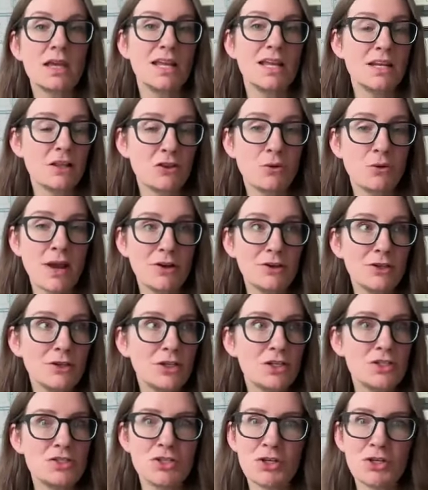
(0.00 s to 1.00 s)
Another route you
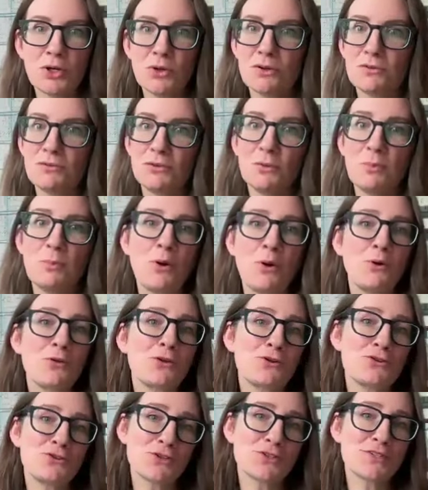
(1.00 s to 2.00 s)
could do if you
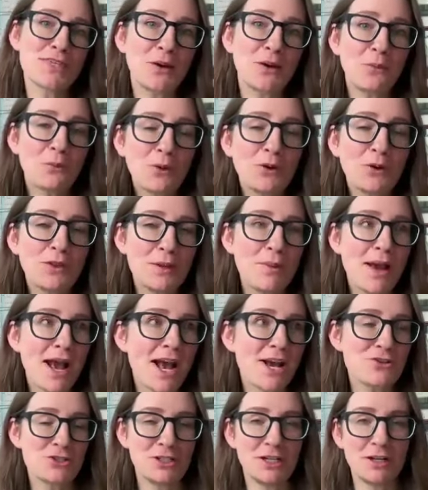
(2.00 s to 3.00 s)
both are just like really
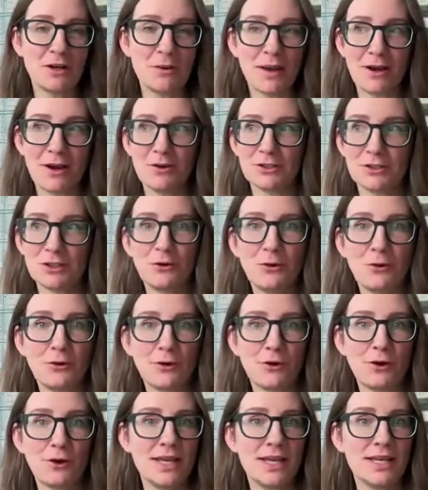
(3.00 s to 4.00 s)
passionate about
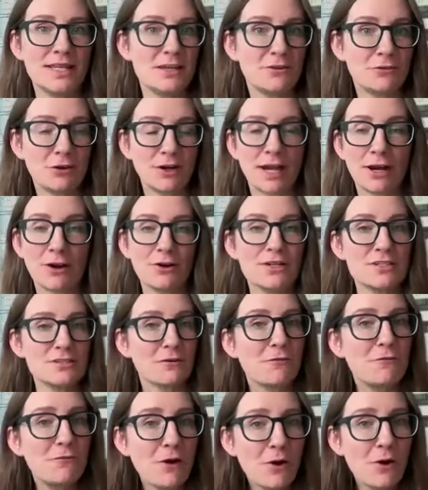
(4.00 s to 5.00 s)
your different areas
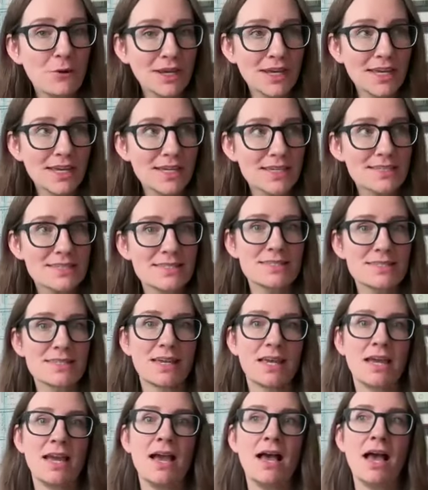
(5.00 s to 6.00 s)
of
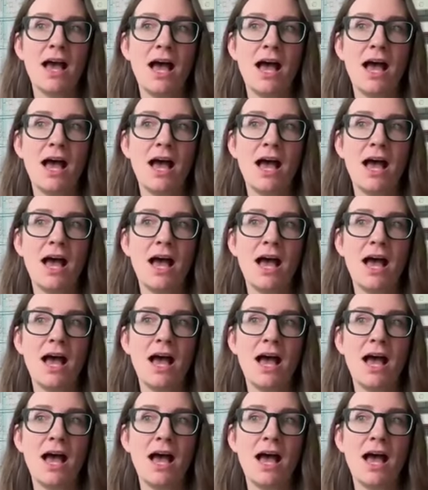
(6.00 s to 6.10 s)
focus,